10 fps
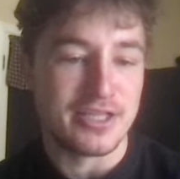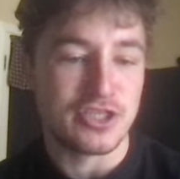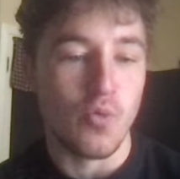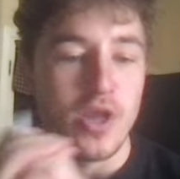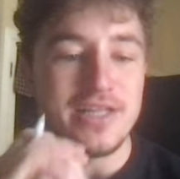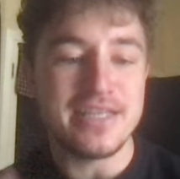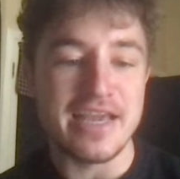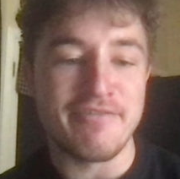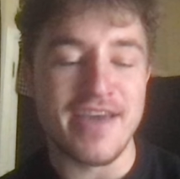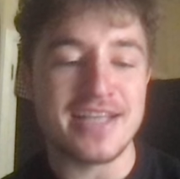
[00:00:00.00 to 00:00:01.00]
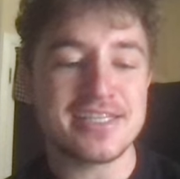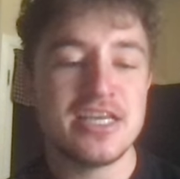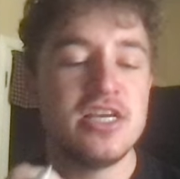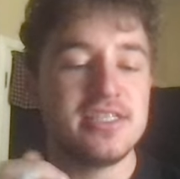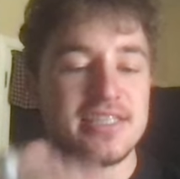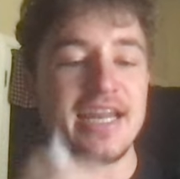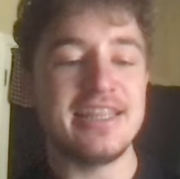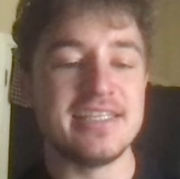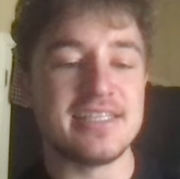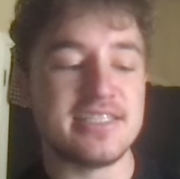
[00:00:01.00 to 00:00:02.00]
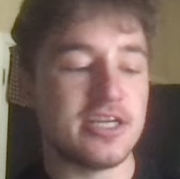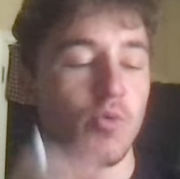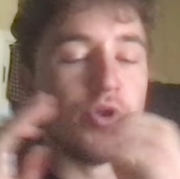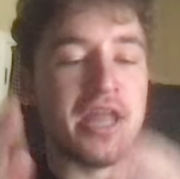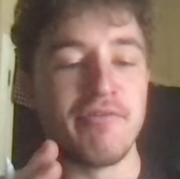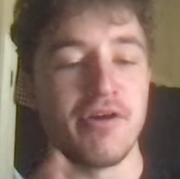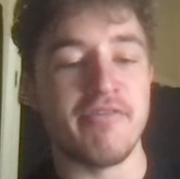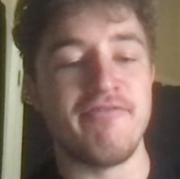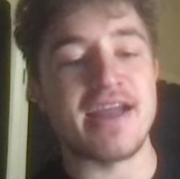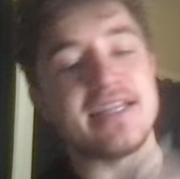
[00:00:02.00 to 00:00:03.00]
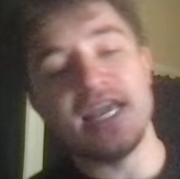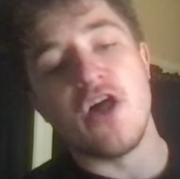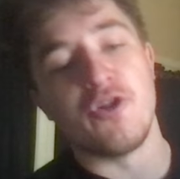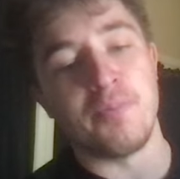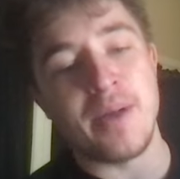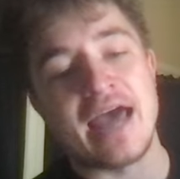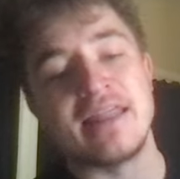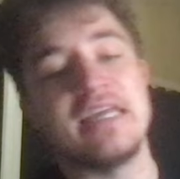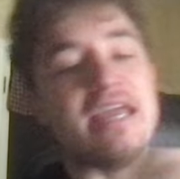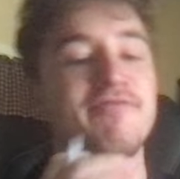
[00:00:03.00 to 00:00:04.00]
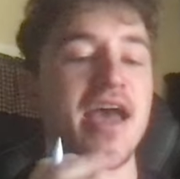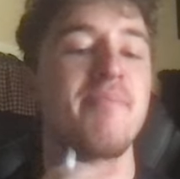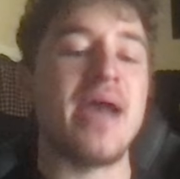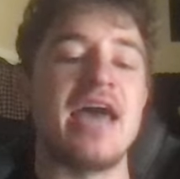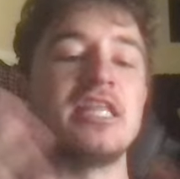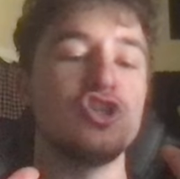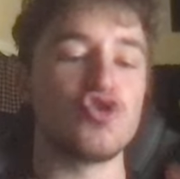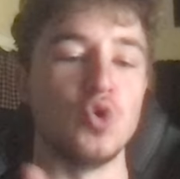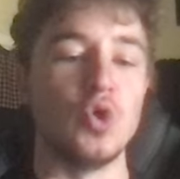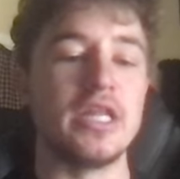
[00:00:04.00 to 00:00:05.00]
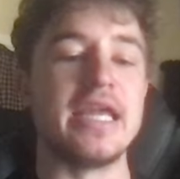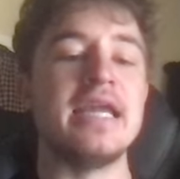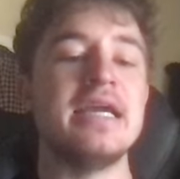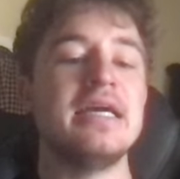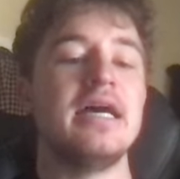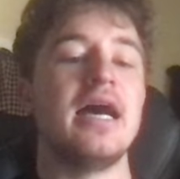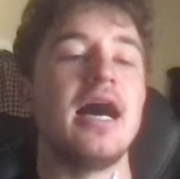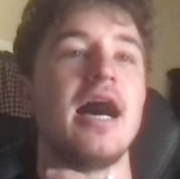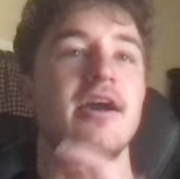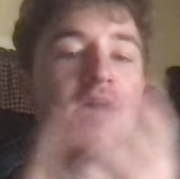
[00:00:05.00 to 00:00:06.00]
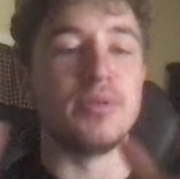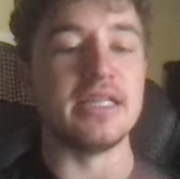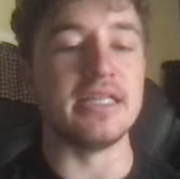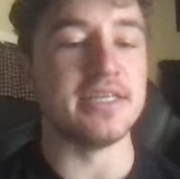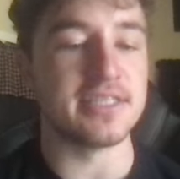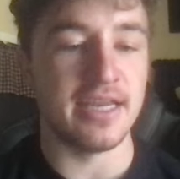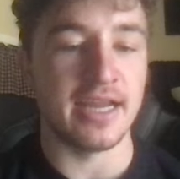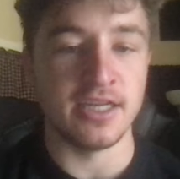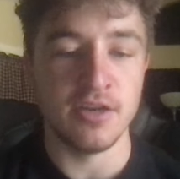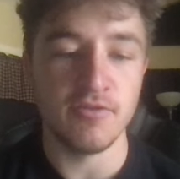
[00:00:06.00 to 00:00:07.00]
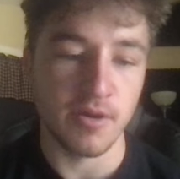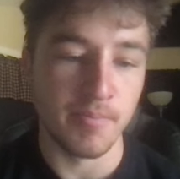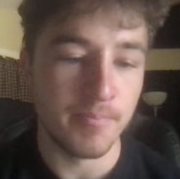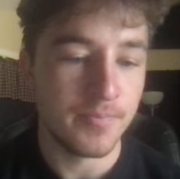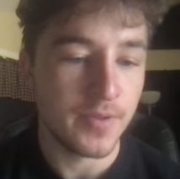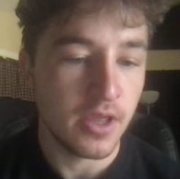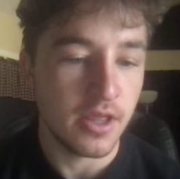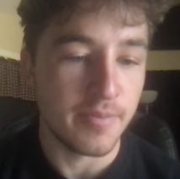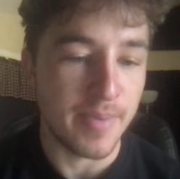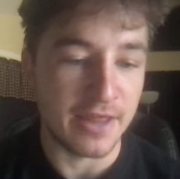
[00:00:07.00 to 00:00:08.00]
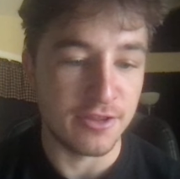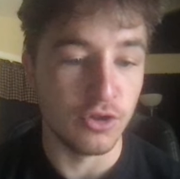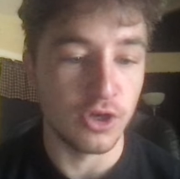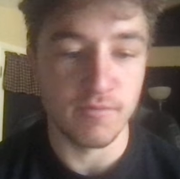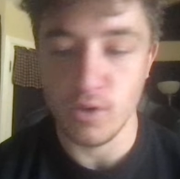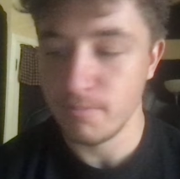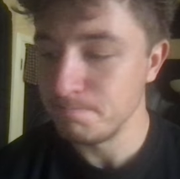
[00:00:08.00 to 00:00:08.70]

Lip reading: So with DFS, setting things to 0 will never affect the other path if that path is truly completely disconnected from the path you're looking for,